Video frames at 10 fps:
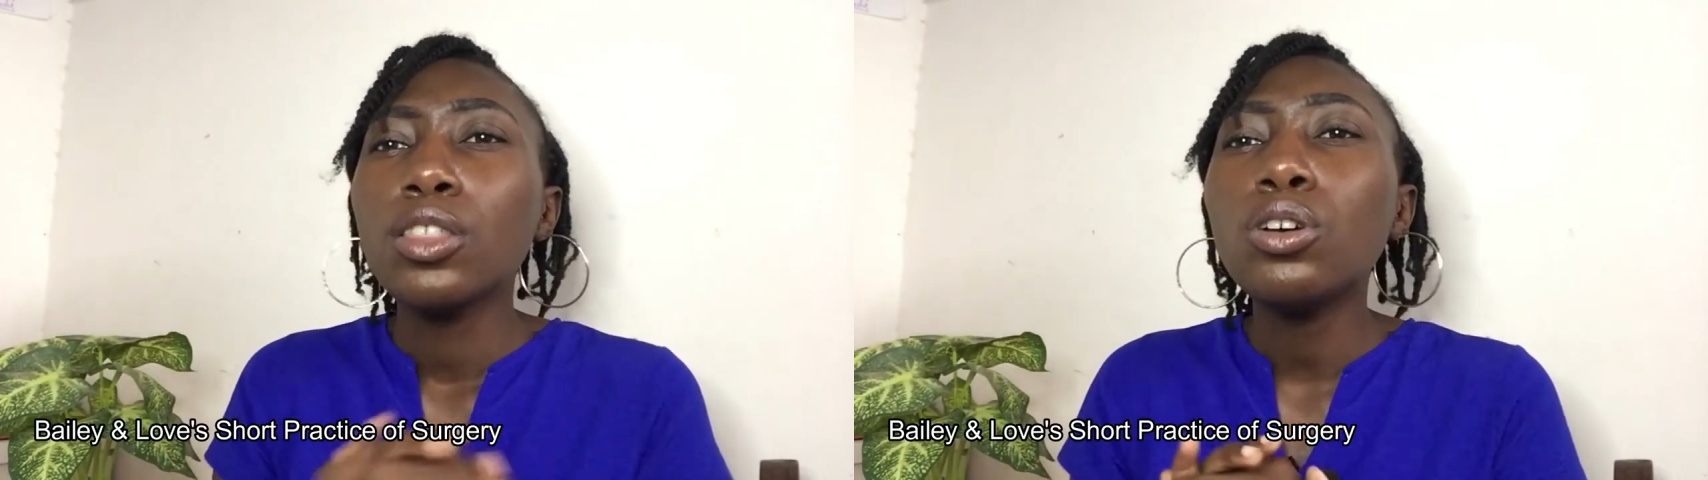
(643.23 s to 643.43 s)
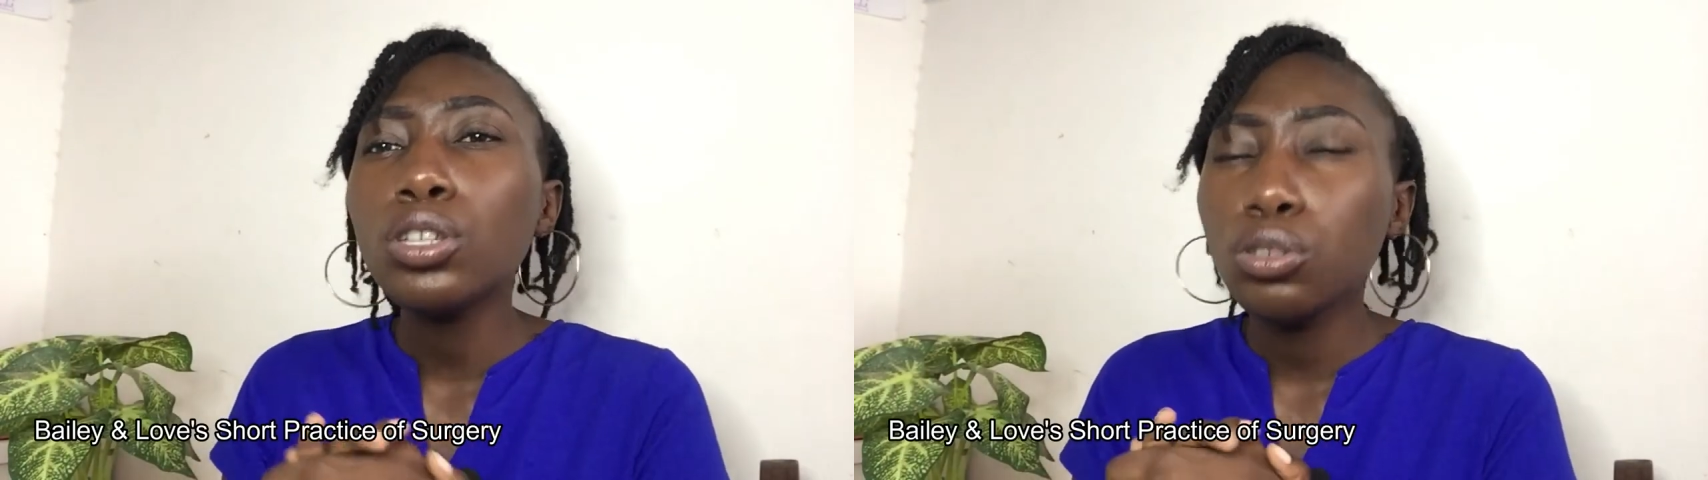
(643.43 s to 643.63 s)

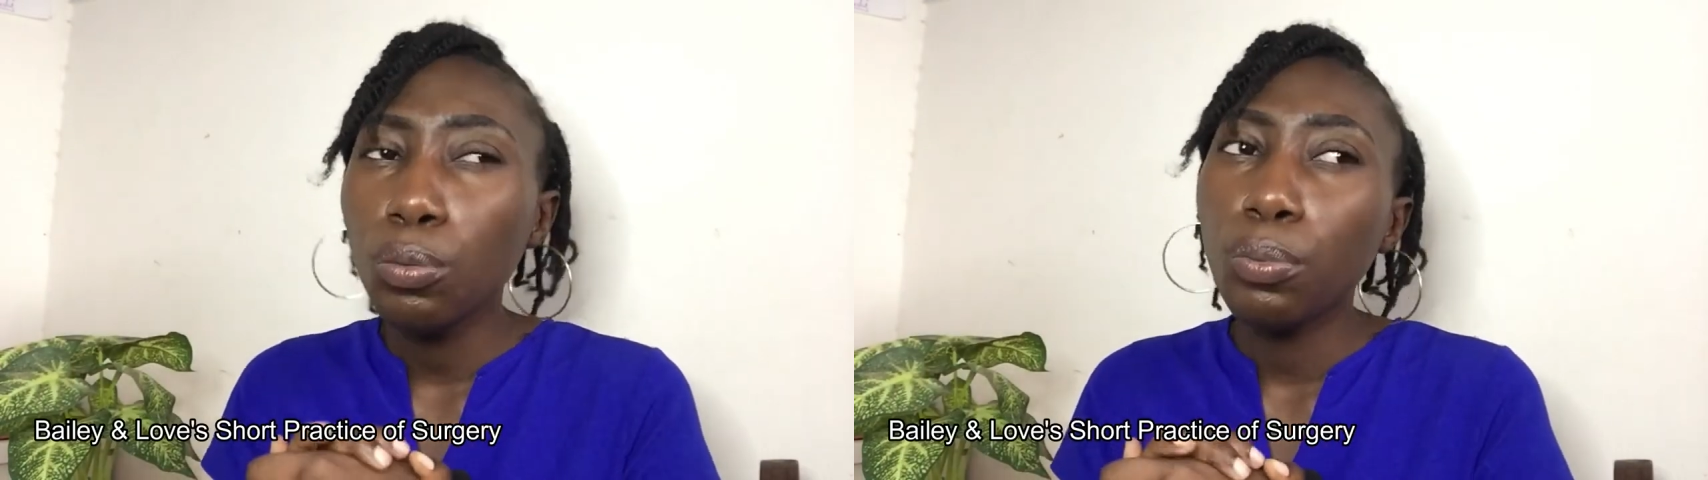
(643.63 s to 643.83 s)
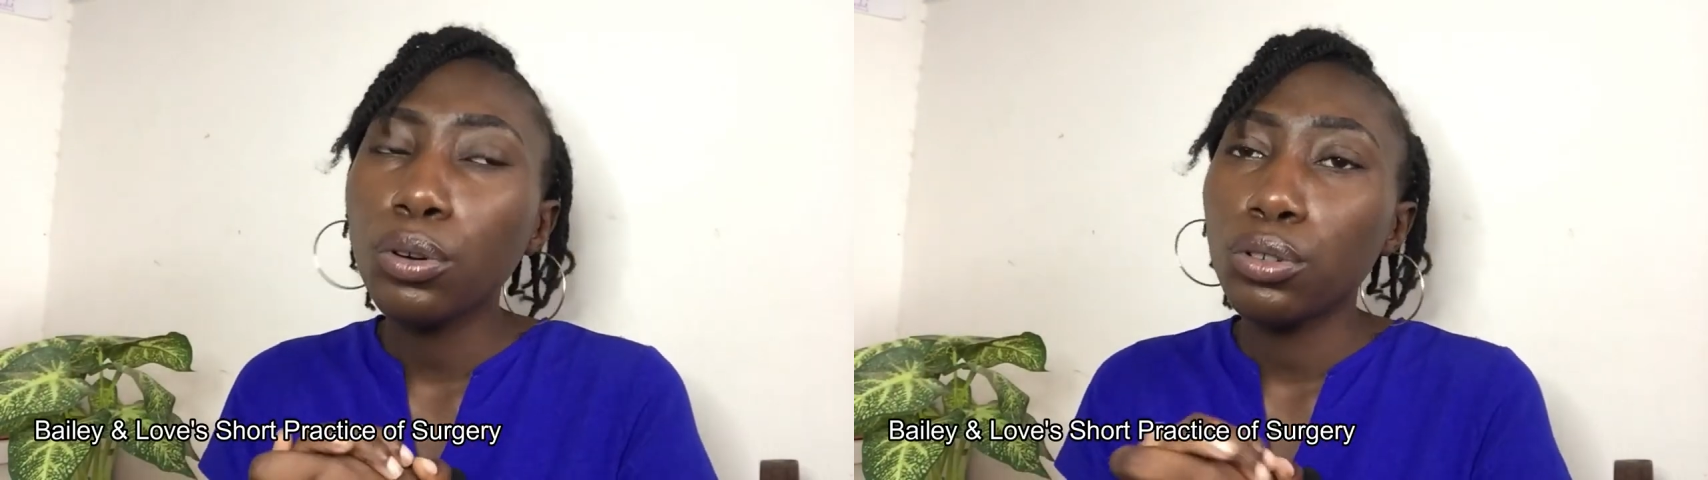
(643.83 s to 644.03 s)
Those
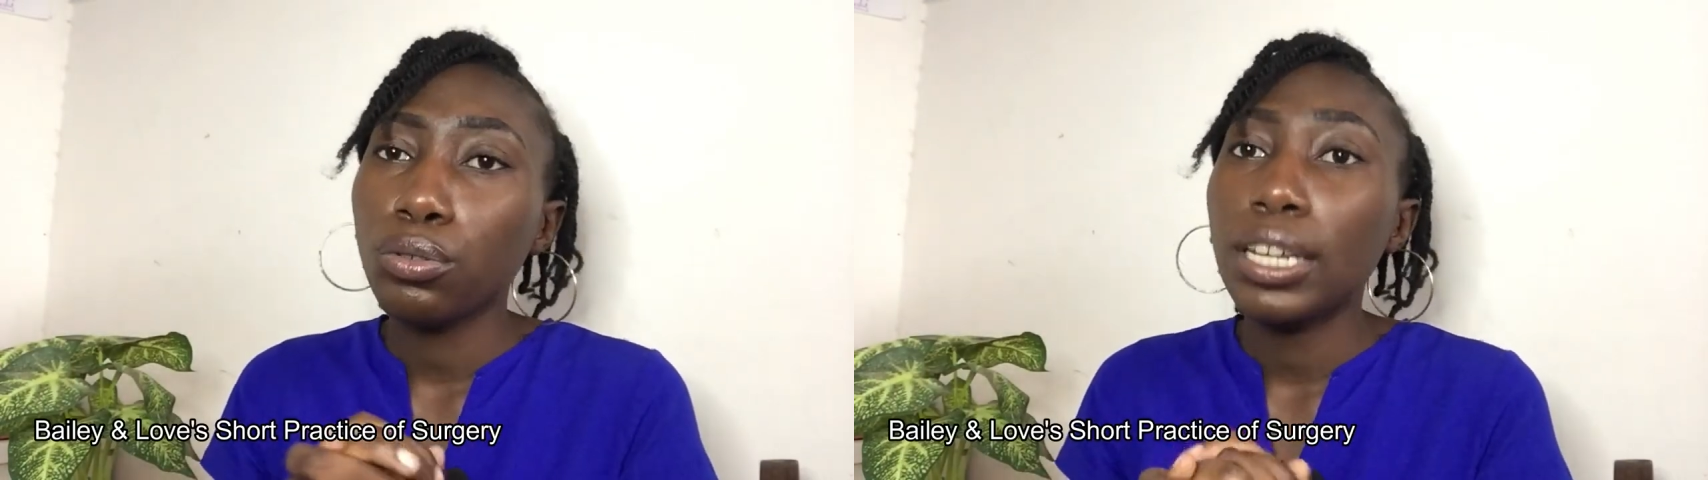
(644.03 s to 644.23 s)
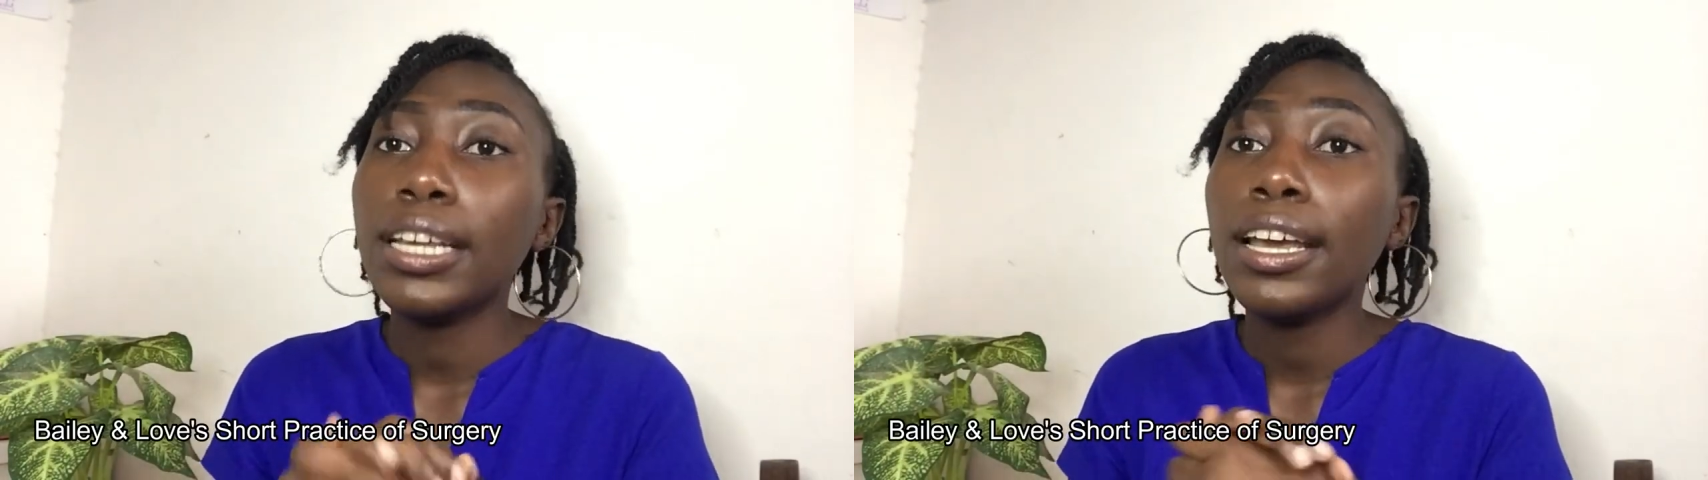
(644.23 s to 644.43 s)
two books
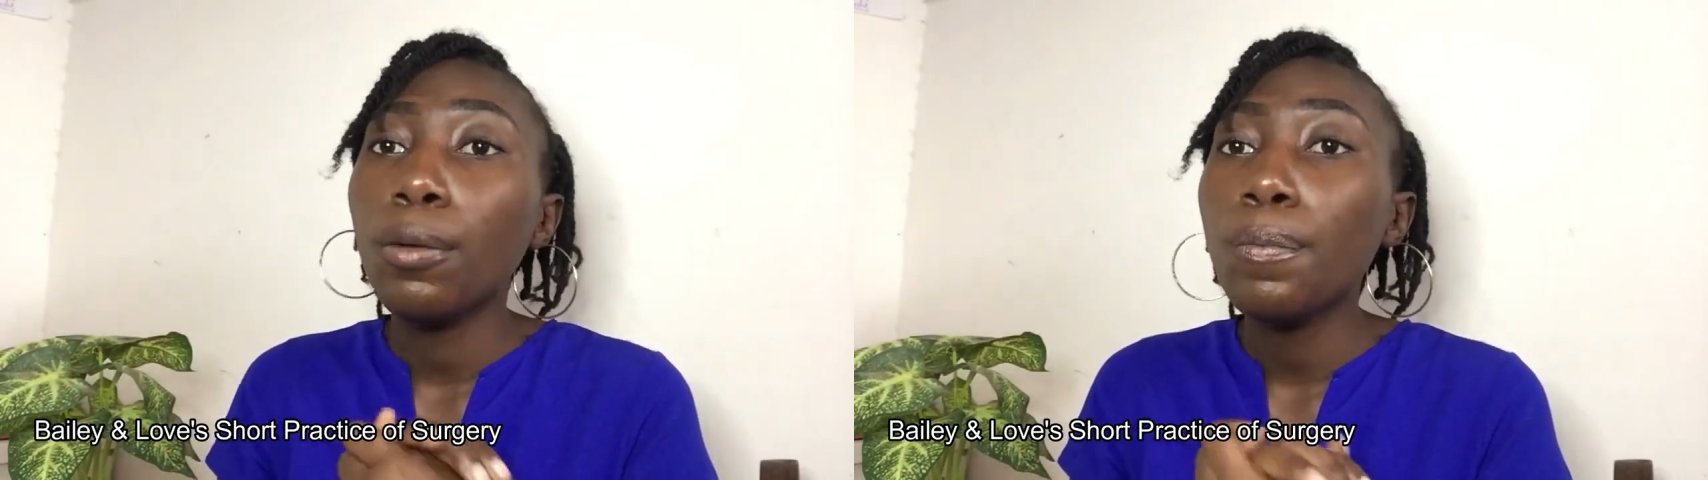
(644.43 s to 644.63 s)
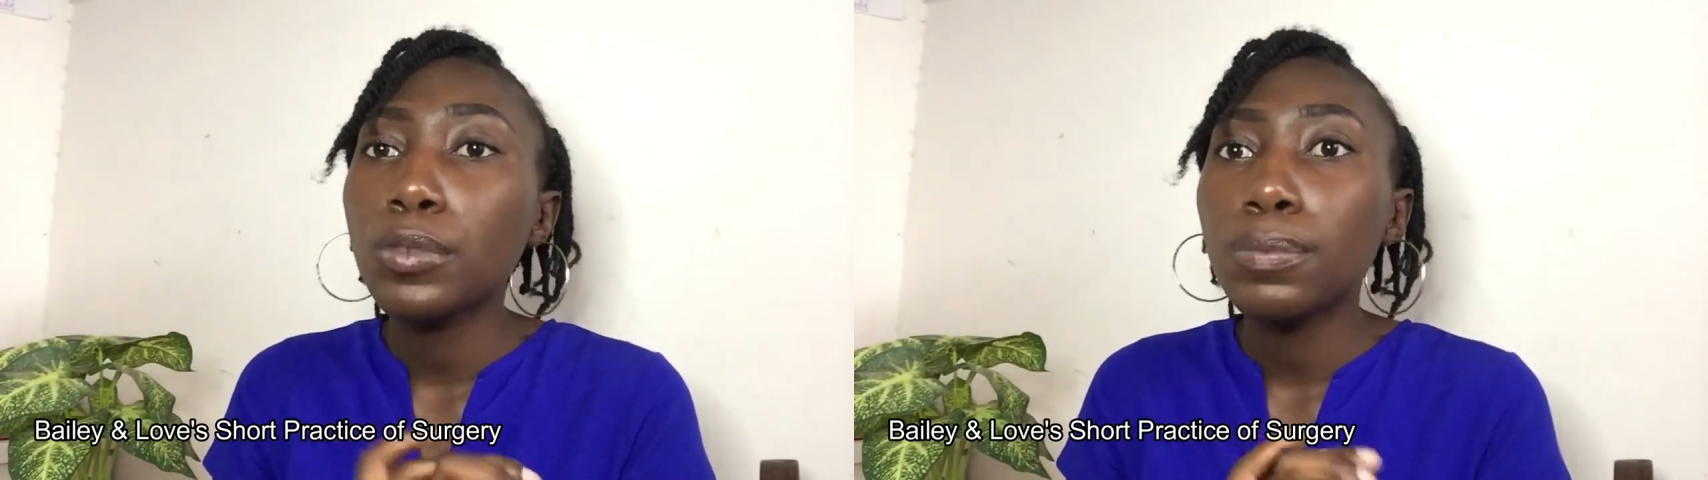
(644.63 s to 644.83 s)
really
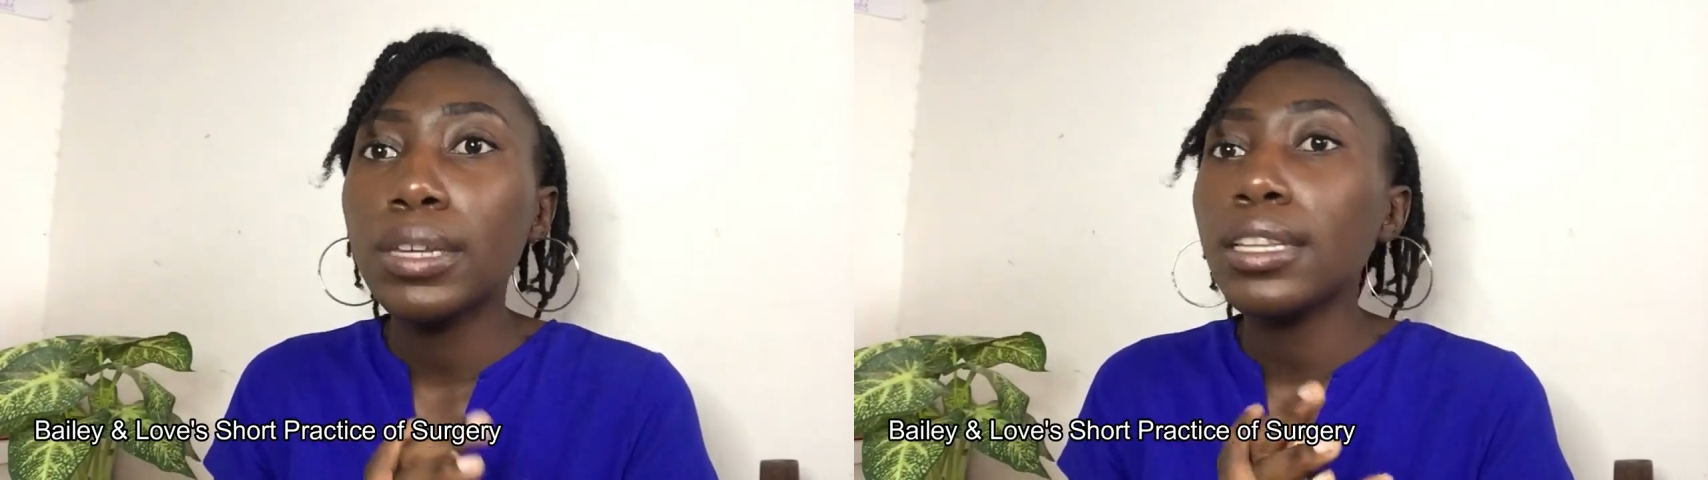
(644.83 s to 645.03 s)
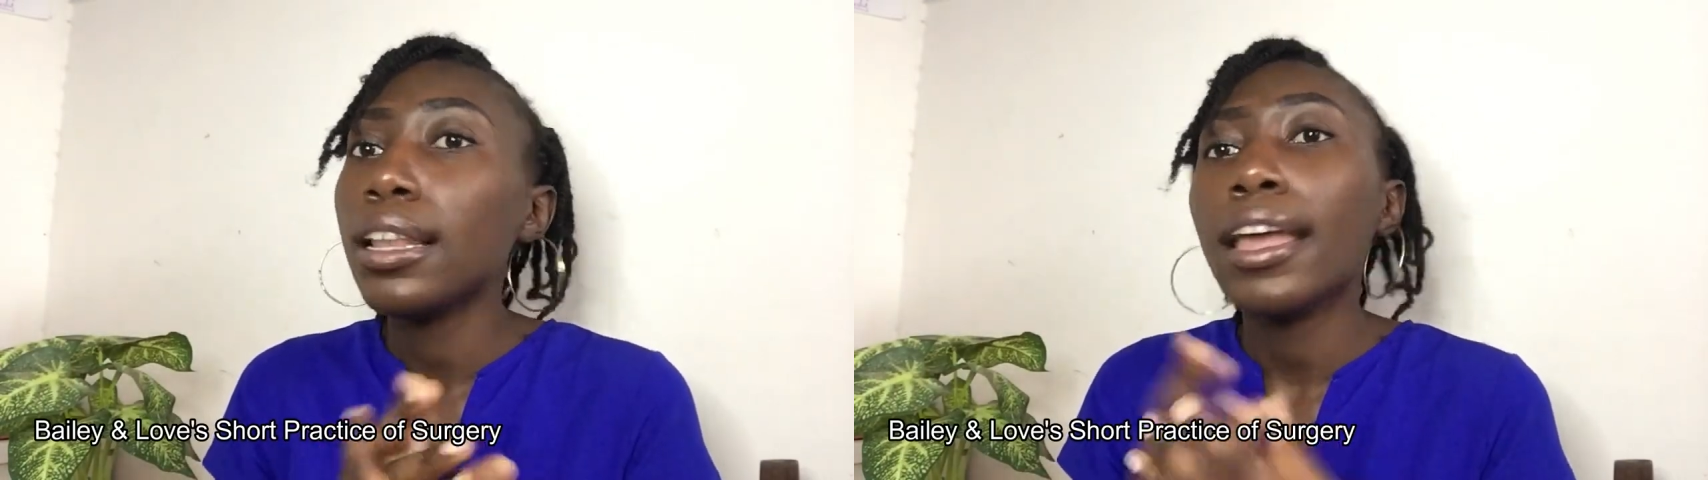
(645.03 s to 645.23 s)
helped me.